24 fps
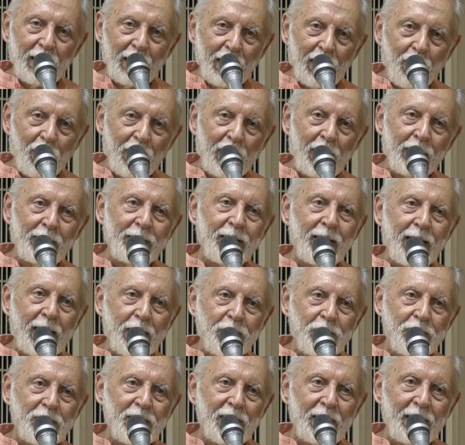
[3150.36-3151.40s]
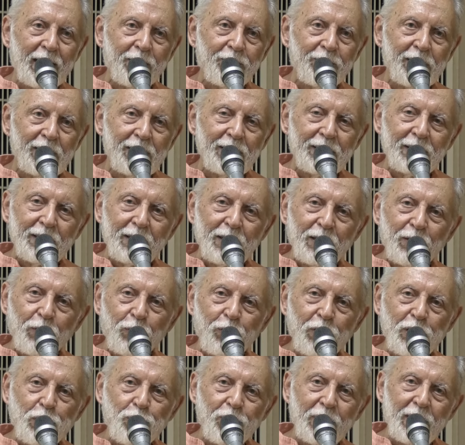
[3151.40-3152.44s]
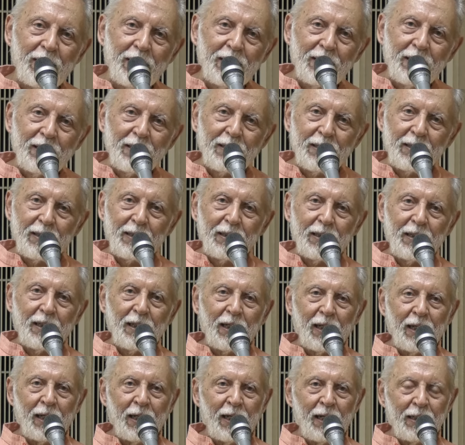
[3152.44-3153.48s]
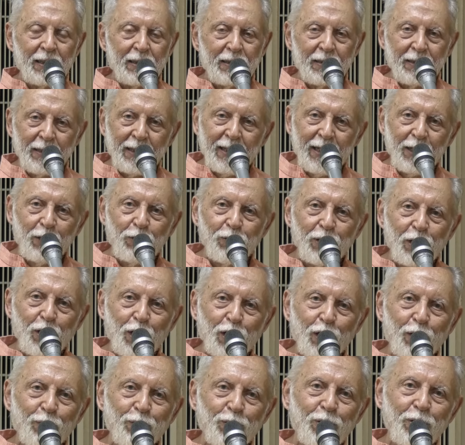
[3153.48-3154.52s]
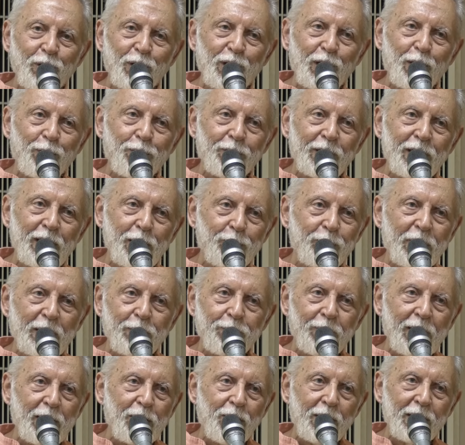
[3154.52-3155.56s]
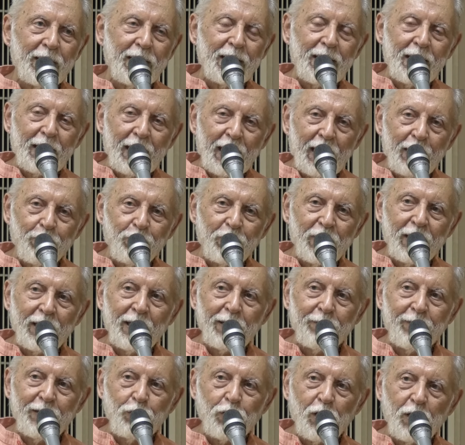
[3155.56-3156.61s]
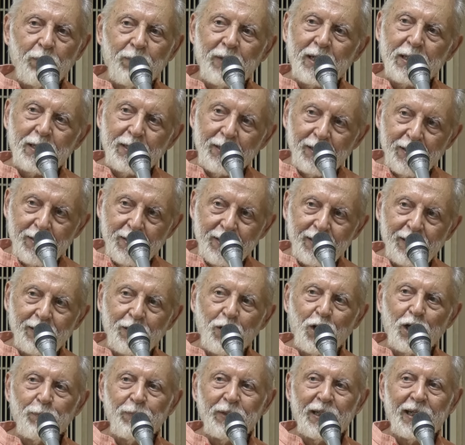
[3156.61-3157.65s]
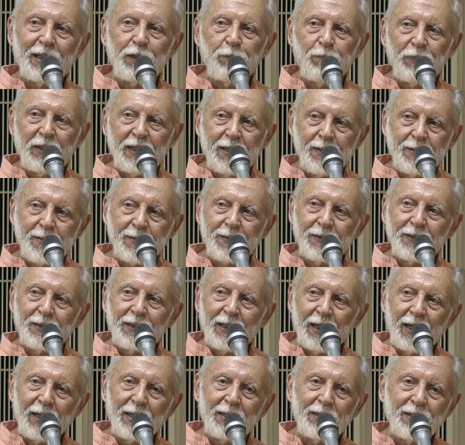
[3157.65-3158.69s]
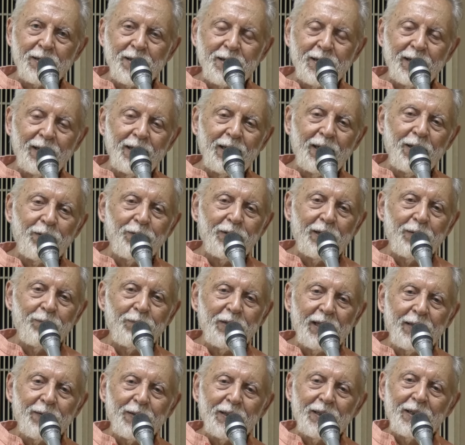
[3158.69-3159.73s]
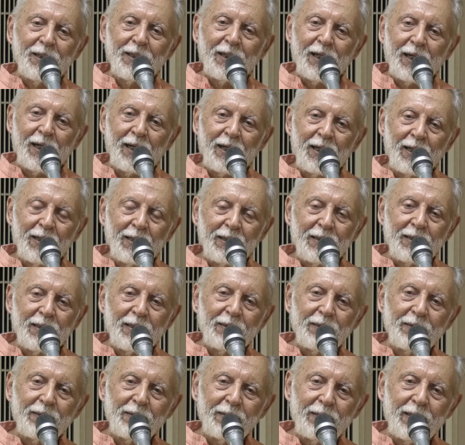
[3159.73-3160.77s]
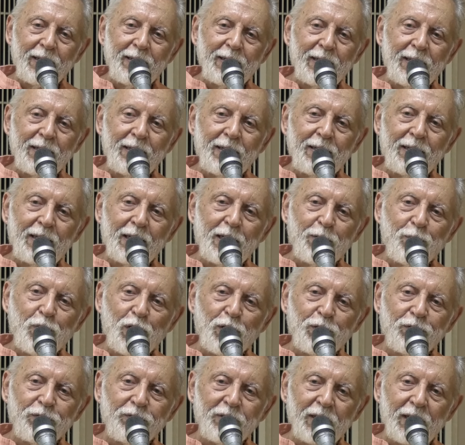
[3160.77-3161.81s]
at the rational level, which will lead to a lot of good to the world but will not help the individual much. He'll still not be at peace, and still he will be thinking in terms of